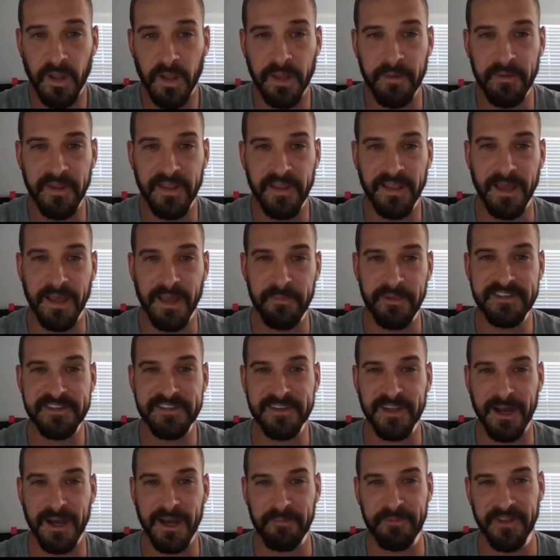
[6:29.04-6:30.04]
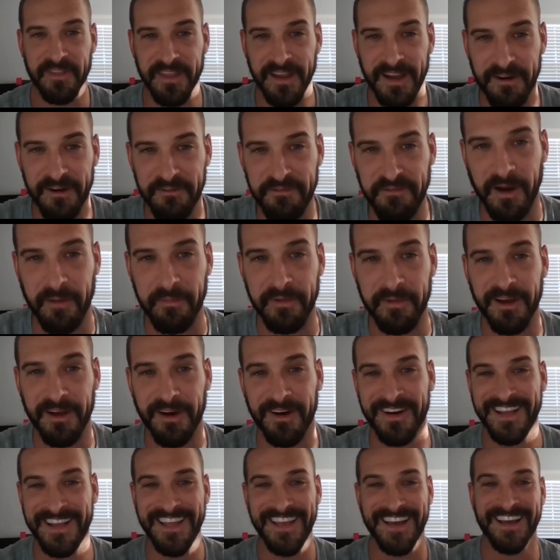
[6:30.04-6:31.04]
Well, let me stop you there, Fabio.
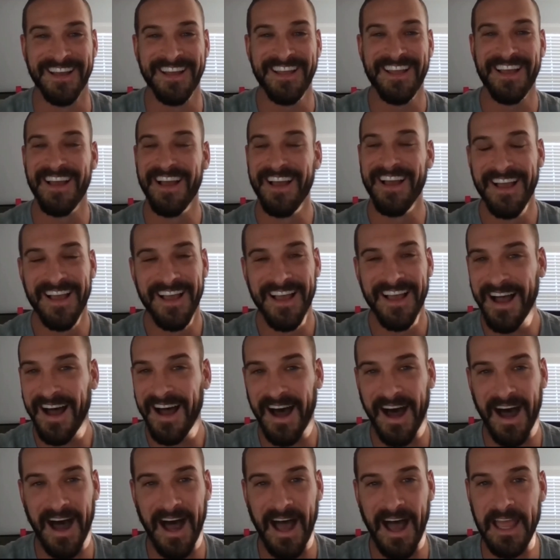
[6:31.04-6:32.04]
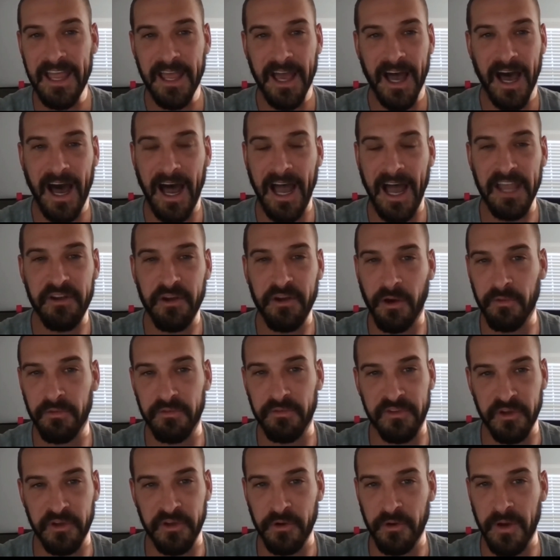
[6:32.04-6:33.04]
I don't
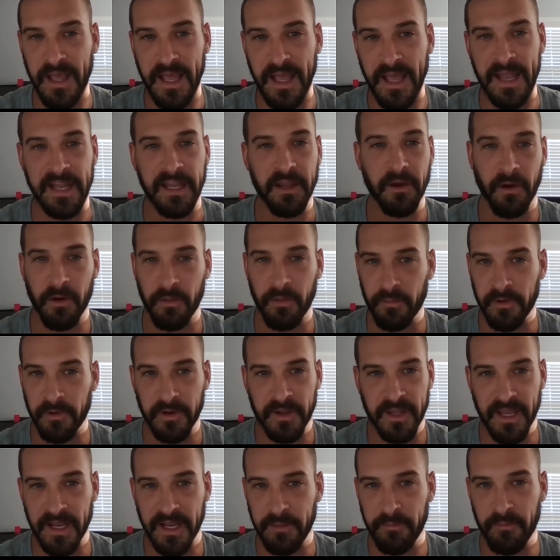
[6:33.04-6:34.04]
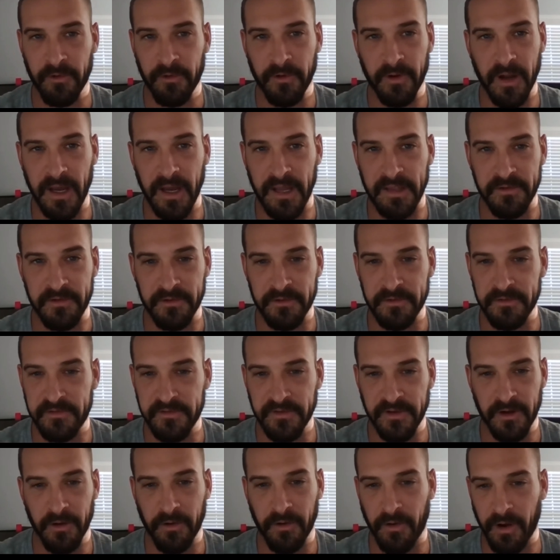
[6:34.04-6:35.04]
do any artwork anymore. I do
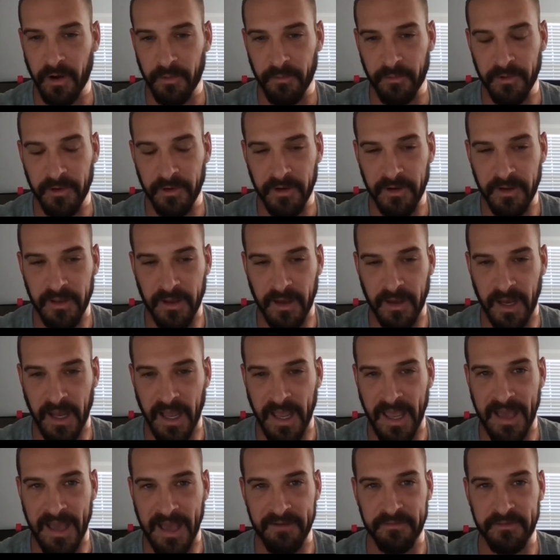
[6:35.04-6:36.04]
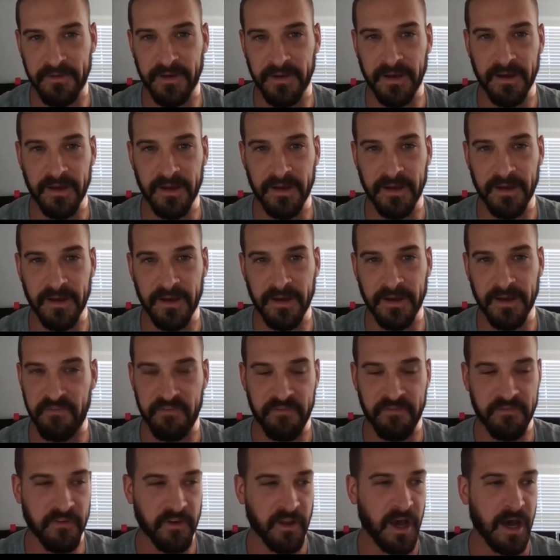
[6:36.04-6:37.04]
zero artwork. I have a
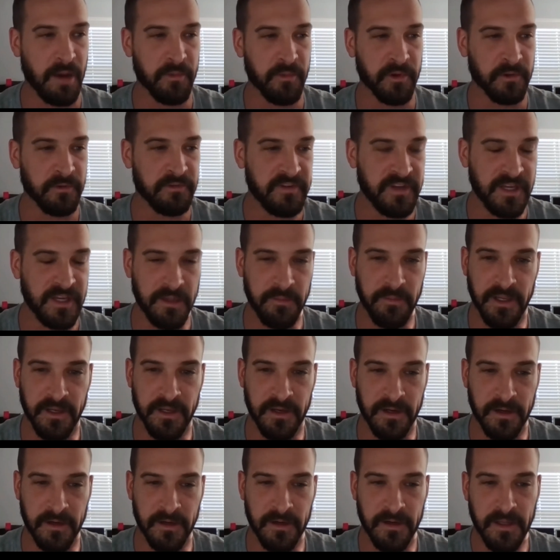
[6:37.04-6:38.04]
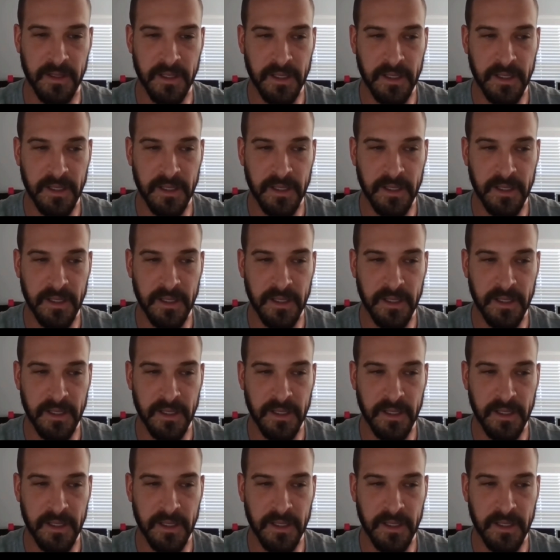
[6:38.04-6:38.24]
phenomenal team here,